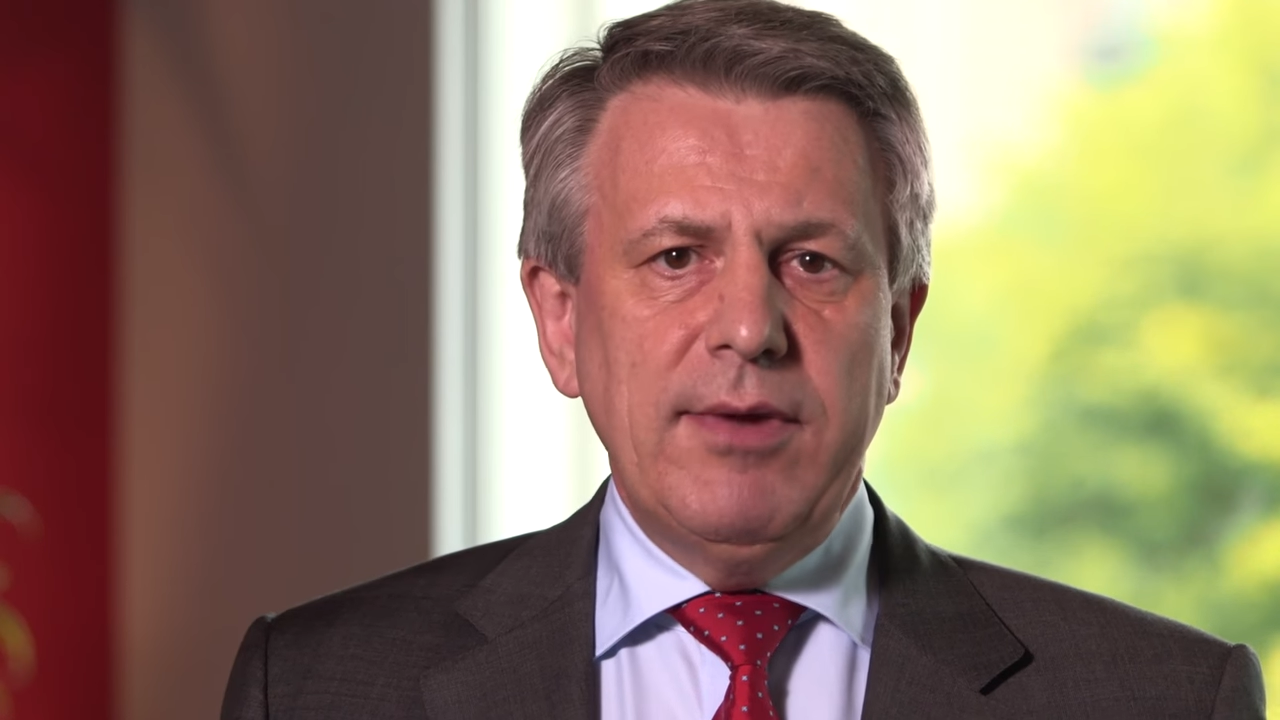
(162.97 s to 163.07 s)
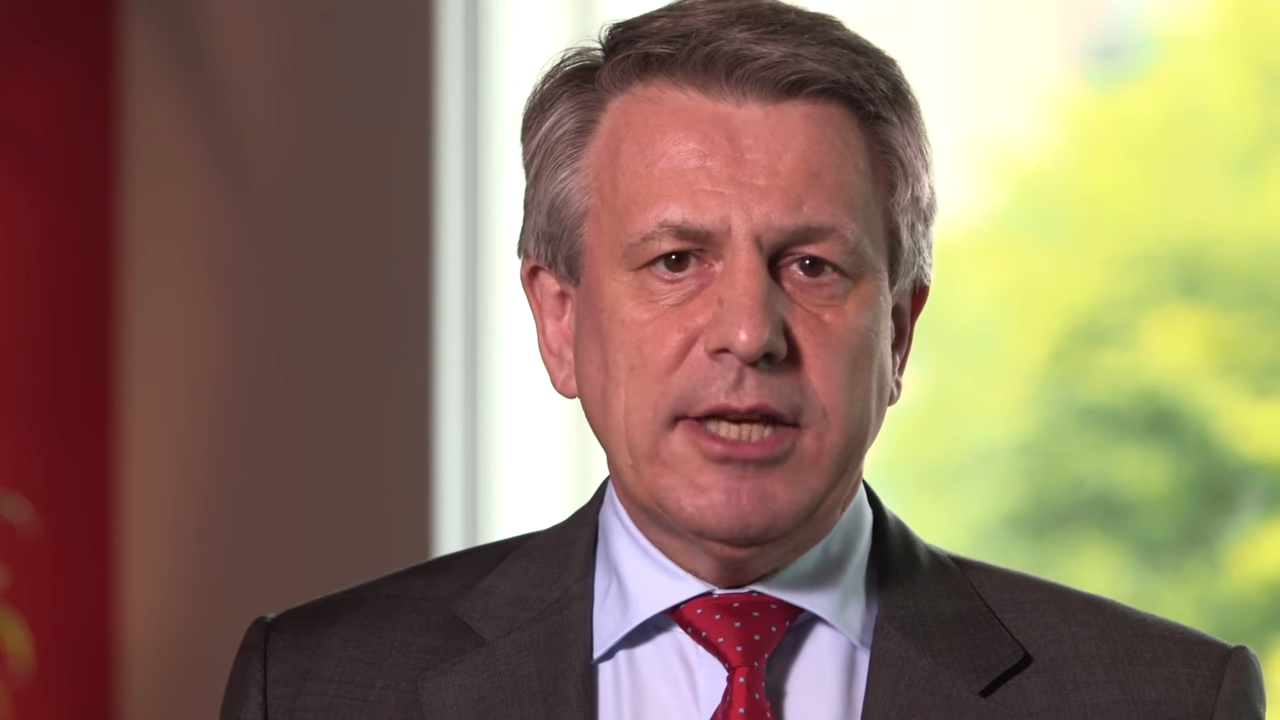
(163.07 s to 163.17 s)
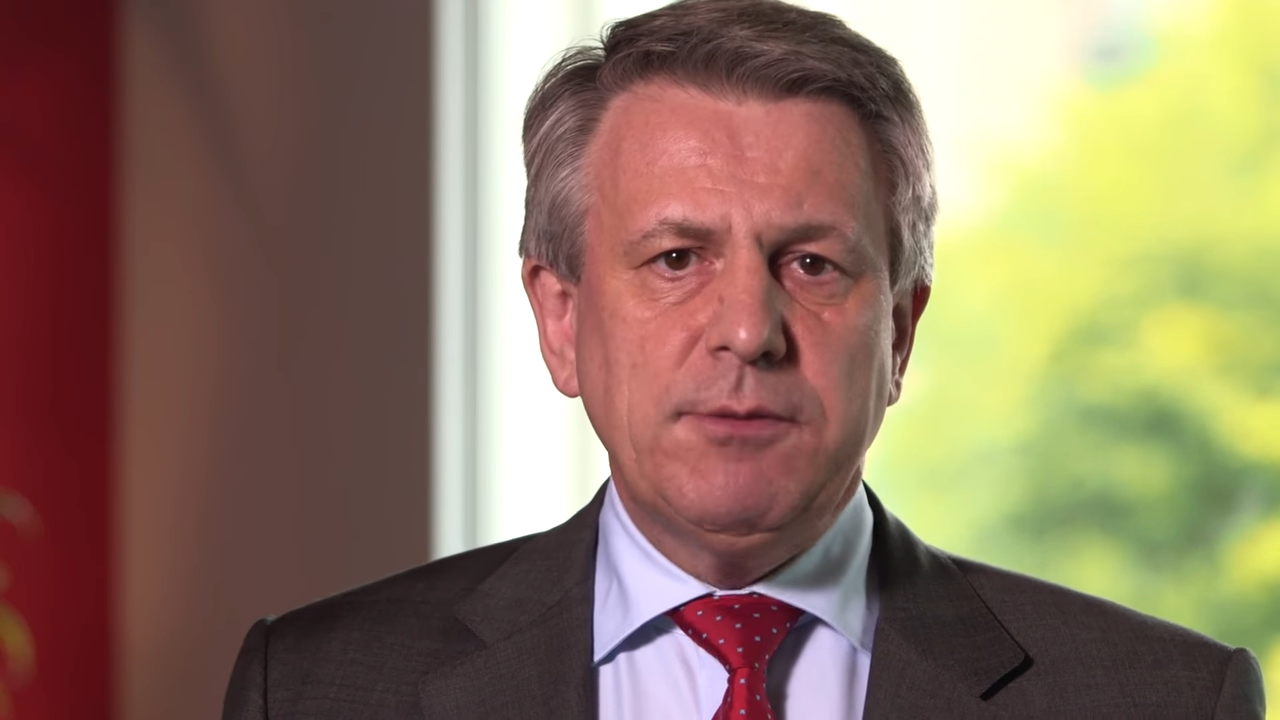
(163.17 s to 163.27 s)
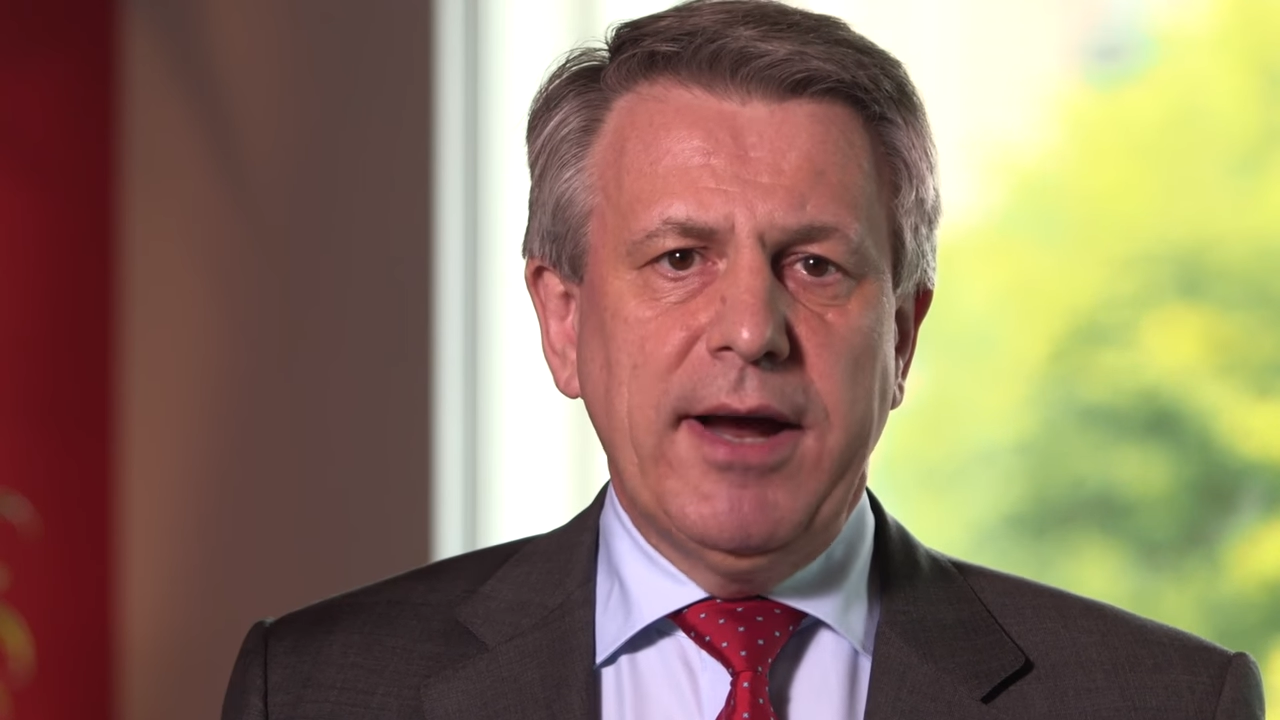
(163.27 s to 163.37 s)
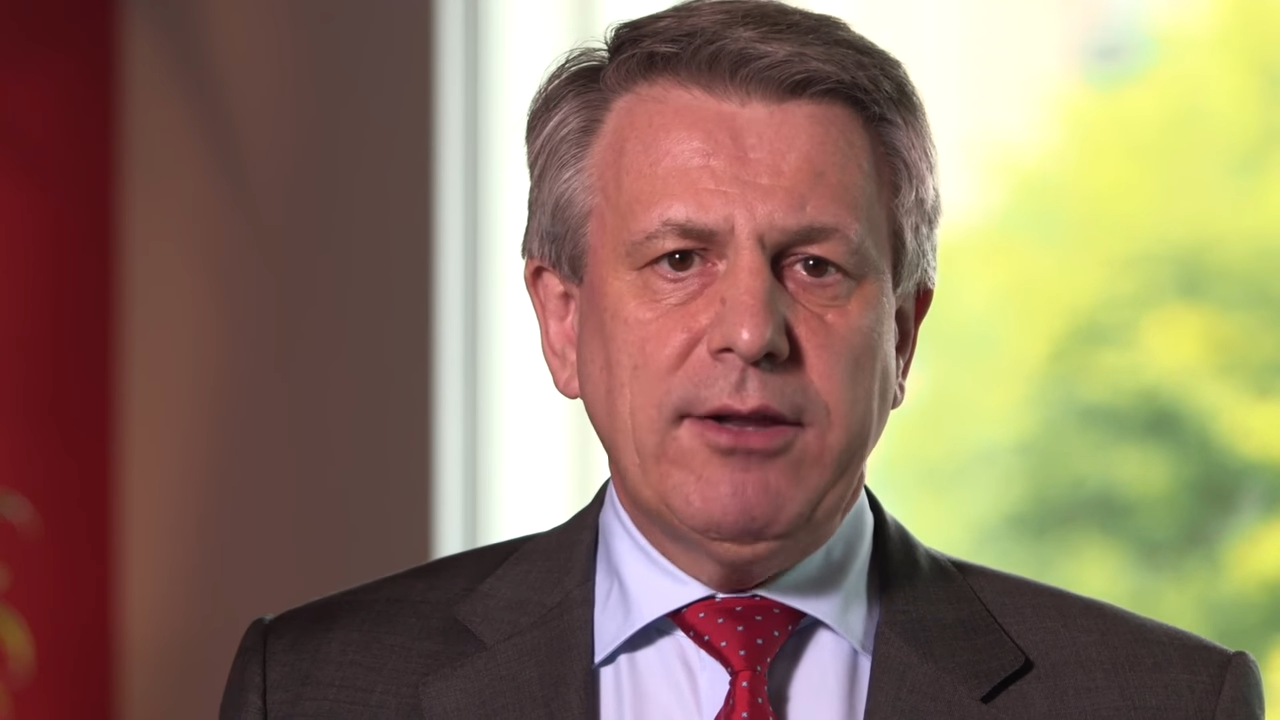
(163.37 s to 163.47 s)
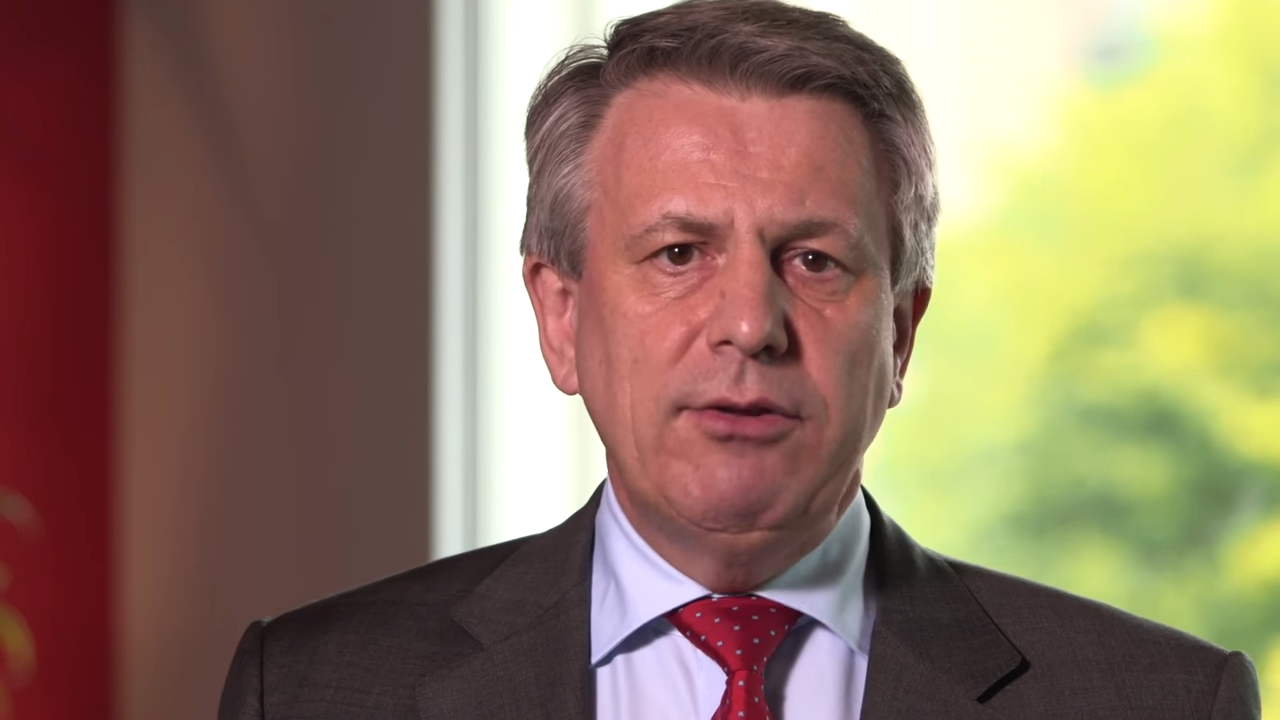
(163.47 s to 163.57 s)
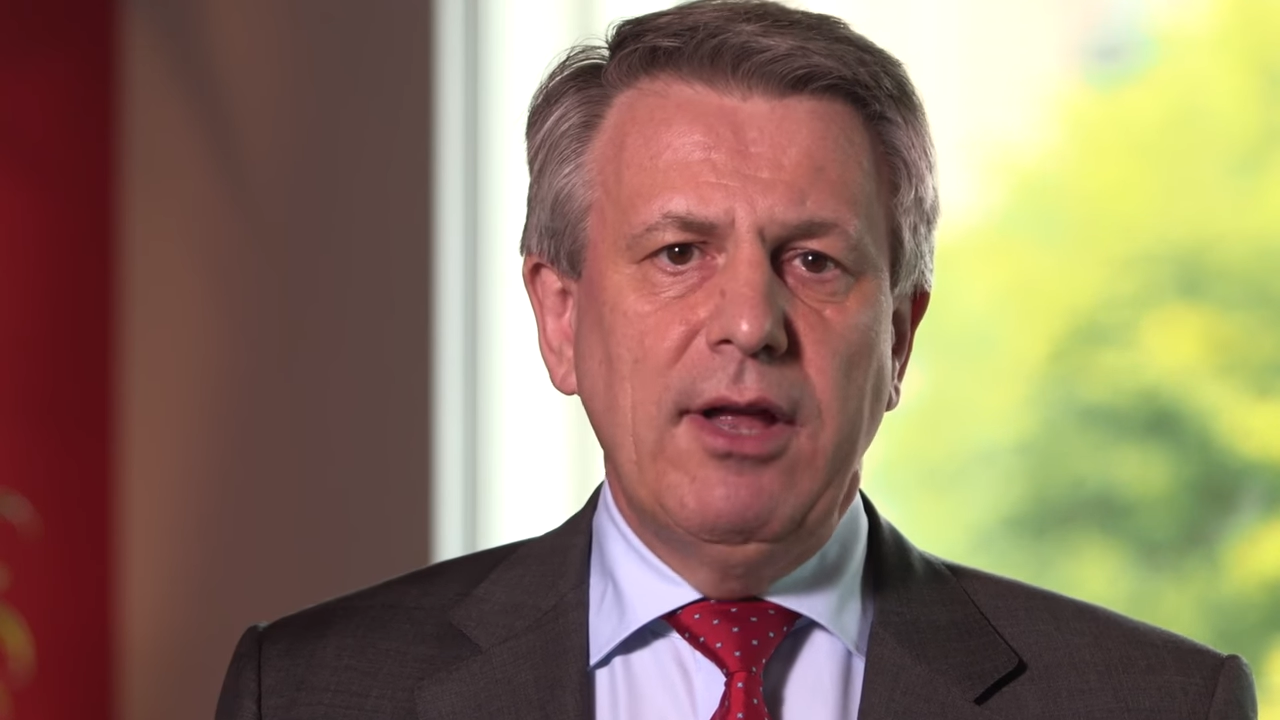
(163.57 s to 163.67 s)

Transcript: we expect to